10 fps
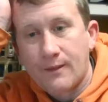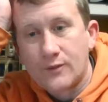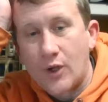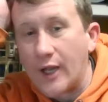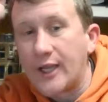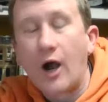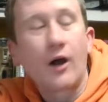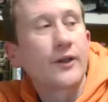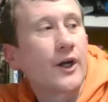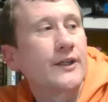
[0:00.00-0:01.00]
So I
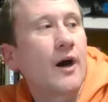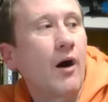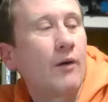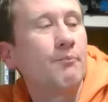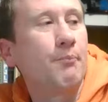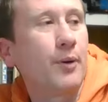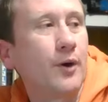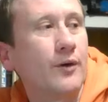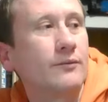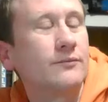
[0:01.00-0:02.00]
can't put,